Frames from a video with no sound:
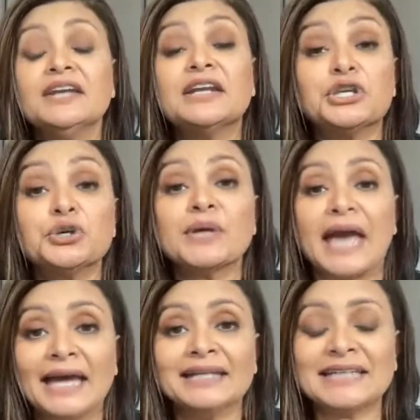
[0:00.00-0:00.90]
Now, you
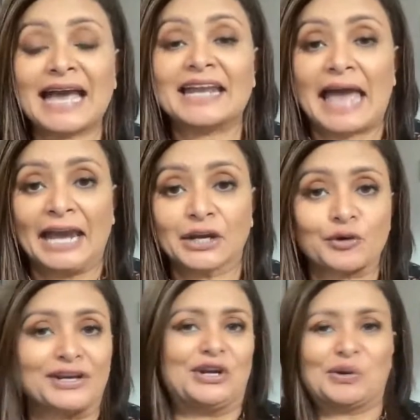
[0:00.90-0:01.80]
can get
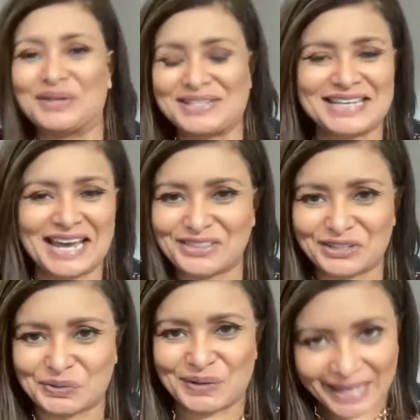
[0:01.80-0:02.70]
angry. No one's saying
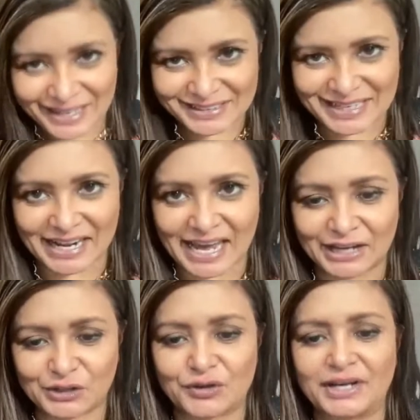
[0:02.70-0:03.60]
that you can't get
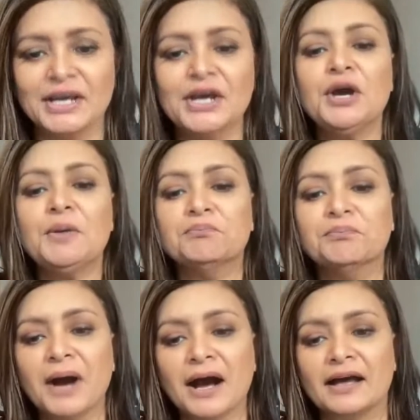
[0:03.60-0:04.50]
angry.
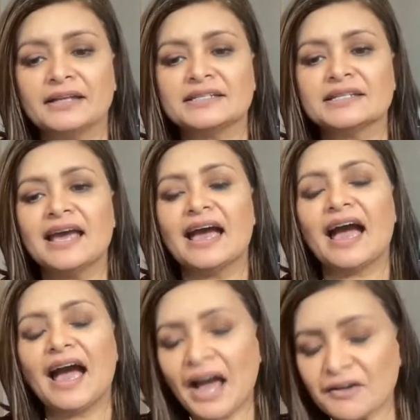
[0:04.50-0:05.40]
But
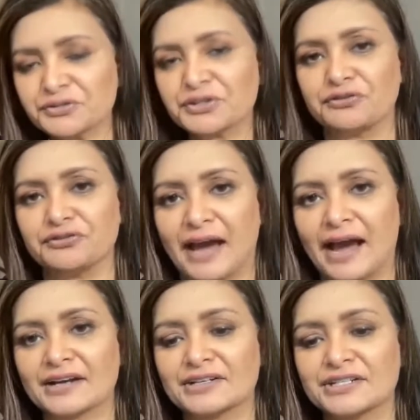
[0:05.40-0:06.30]
after the
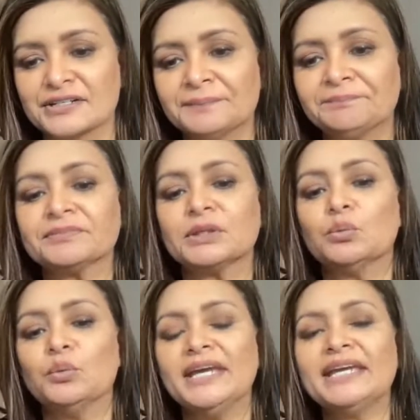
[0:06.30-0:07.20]
fact,
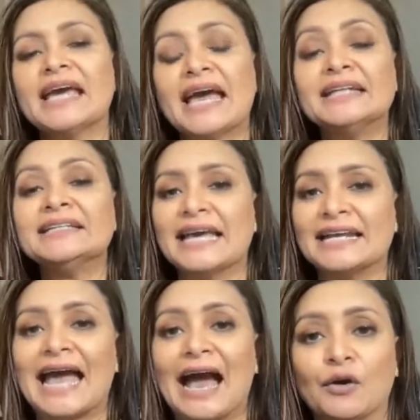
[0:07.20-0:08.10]
we can
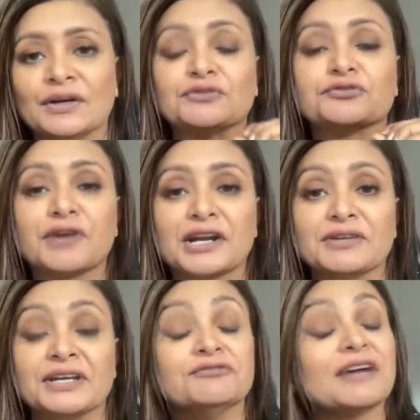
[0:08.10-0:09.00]
get out in front
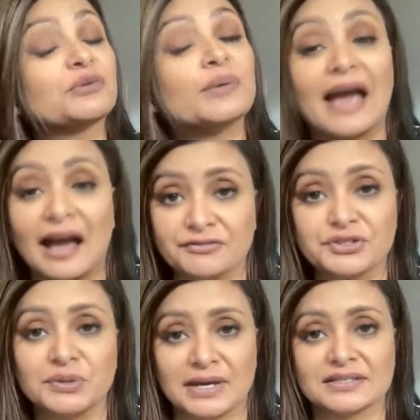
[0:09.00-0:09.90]
of it. In fact, we
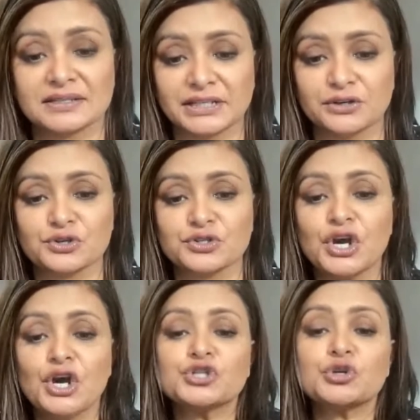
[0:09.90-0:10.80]
have to as leaders.
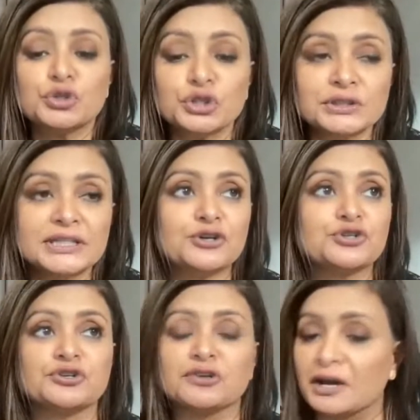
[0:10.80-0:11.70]
So good
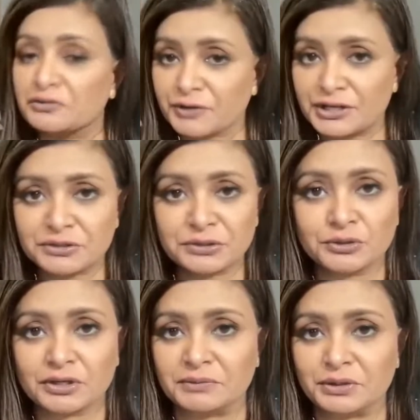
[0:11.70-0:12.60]
leaders are not afraid
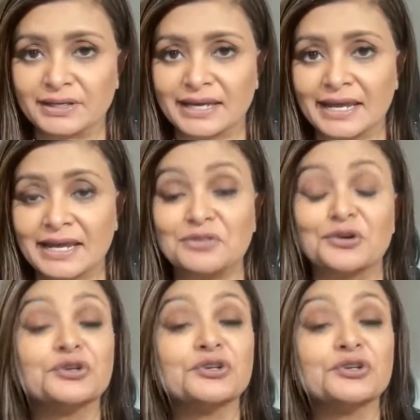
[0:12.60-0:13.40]
to communicate and they're